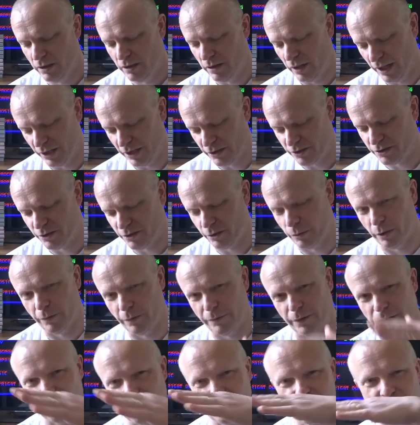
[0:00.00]
Ace 2 I
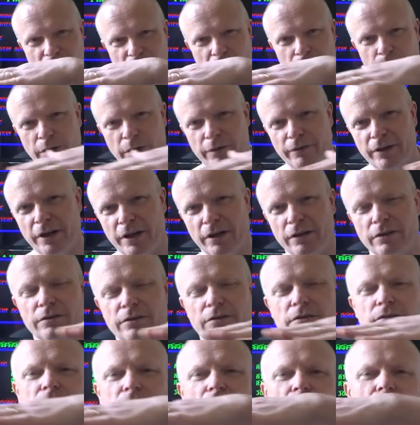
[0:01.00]
think is the other way around,
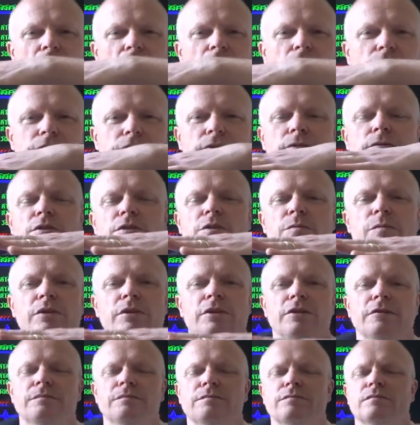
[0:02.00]
like a horizontal
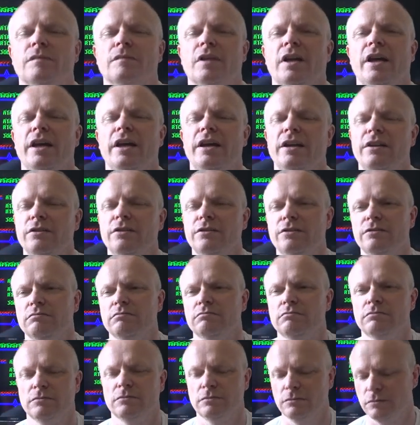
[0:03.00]
split, and
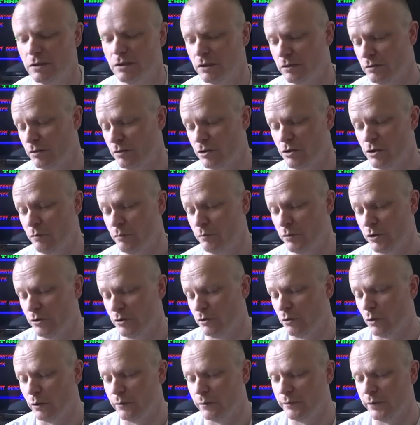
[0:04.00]
I assume you can
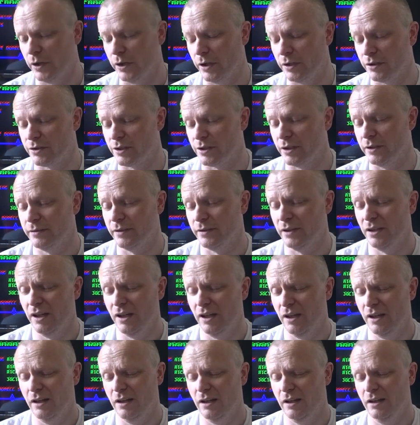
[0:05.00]
dogfight and stuff.
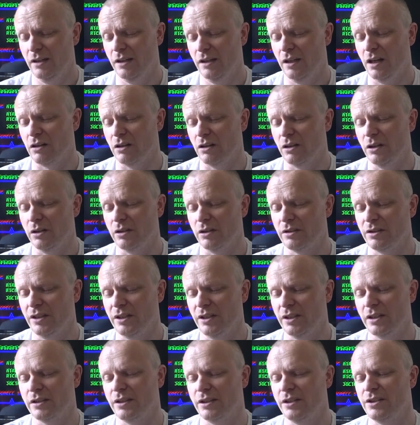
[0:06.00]
I've got no
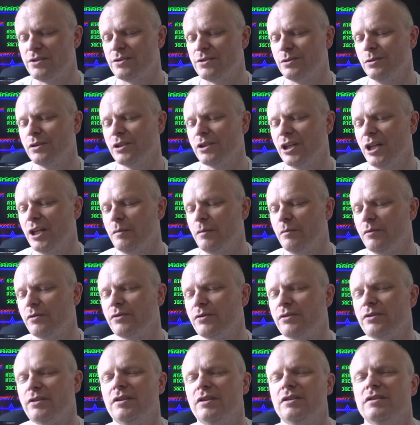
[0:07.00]
idea. These sort of
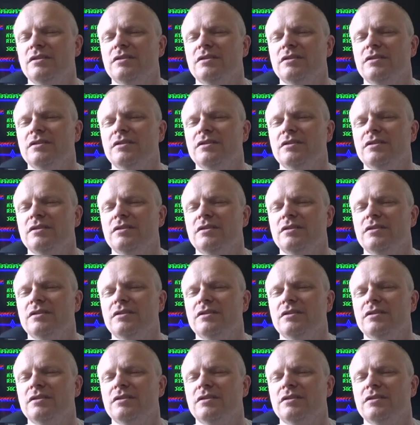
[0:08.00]
games